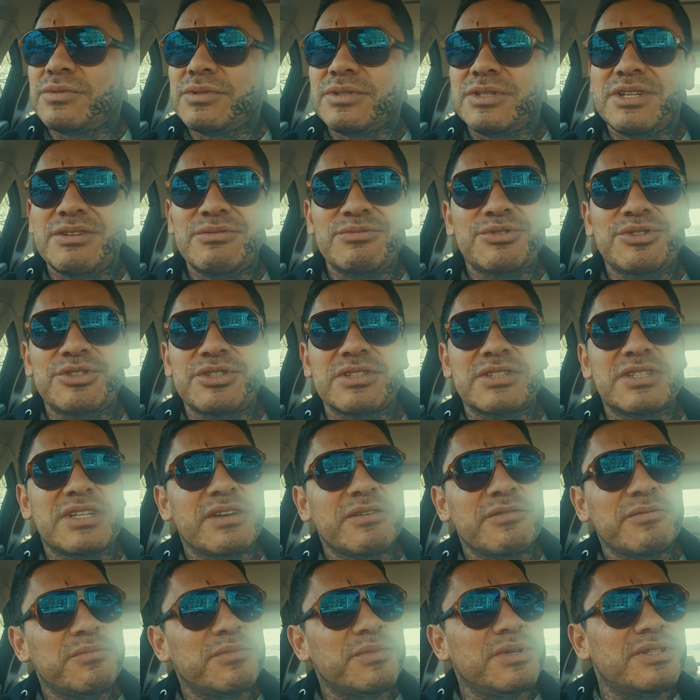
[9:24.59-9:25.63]
He was just
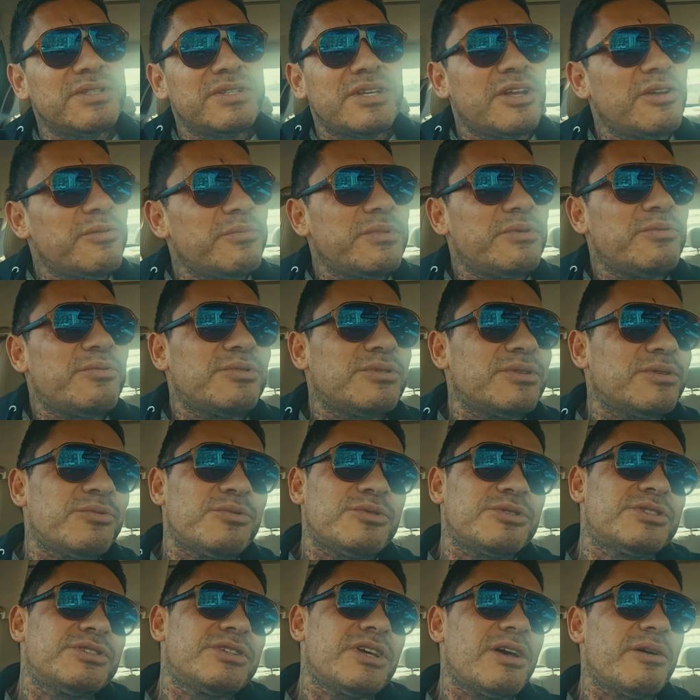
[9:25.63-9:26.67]
telling me
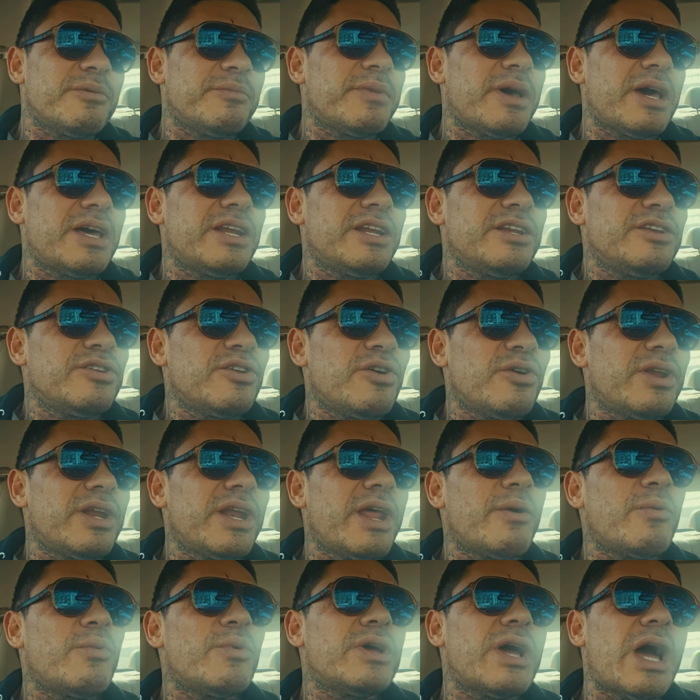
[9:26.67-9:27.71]
what's up, man. And, you know, and
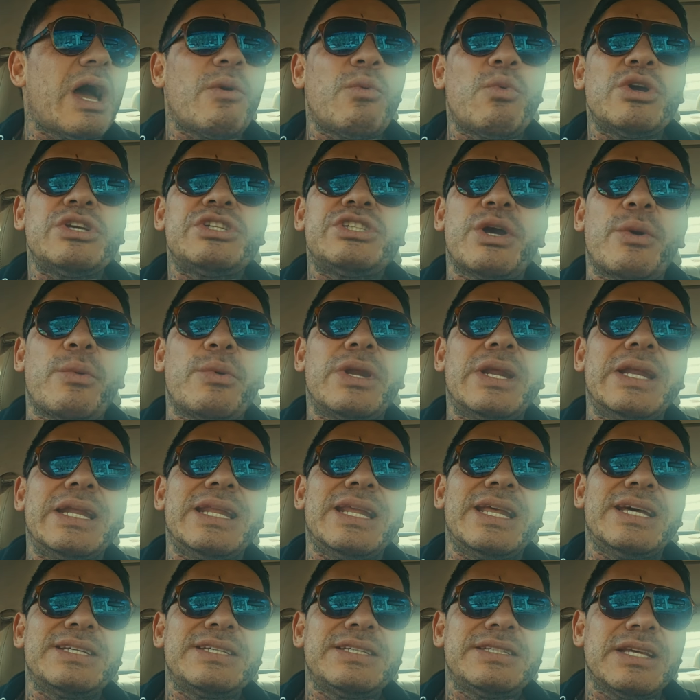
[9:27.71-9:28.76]
I wish I would
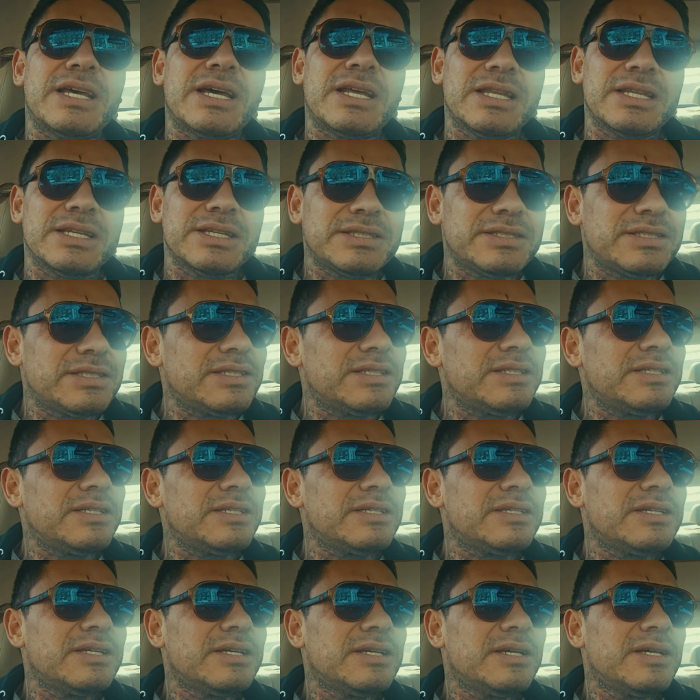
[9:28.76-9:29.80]
have listened,
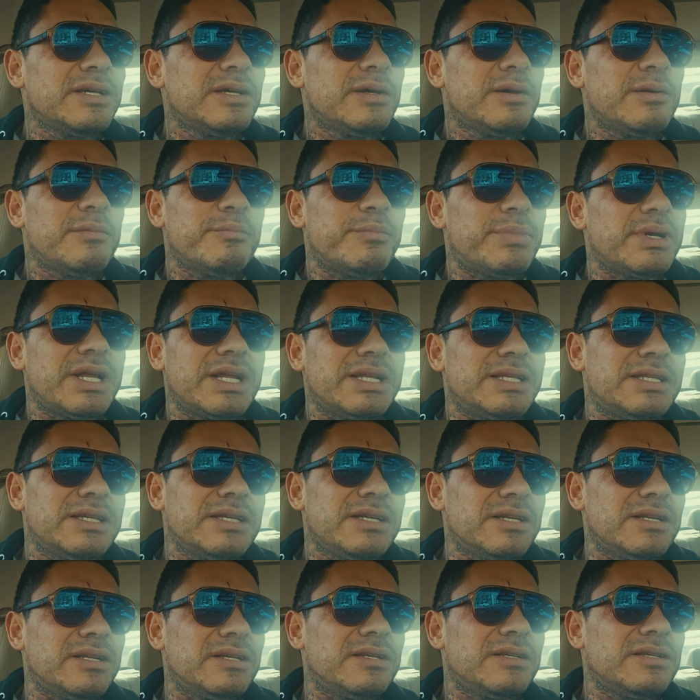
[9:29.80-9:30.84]
but I
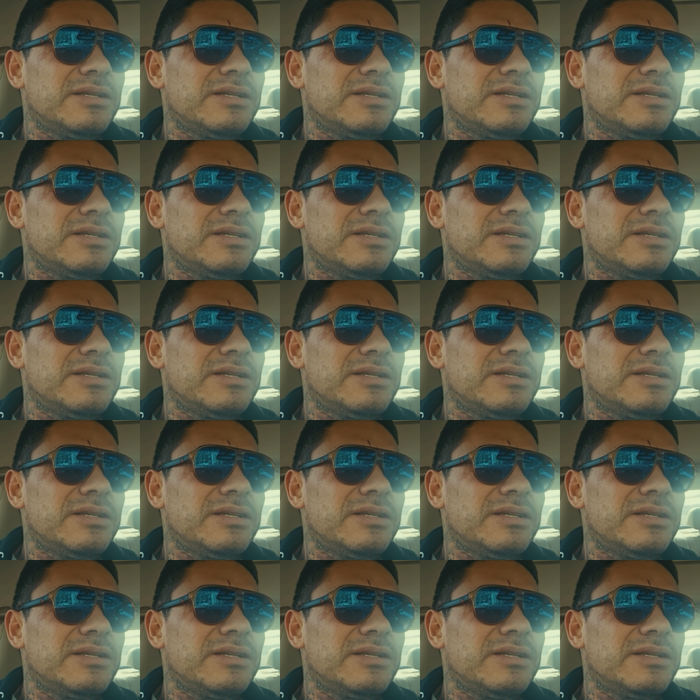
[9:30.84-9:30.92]
didn't.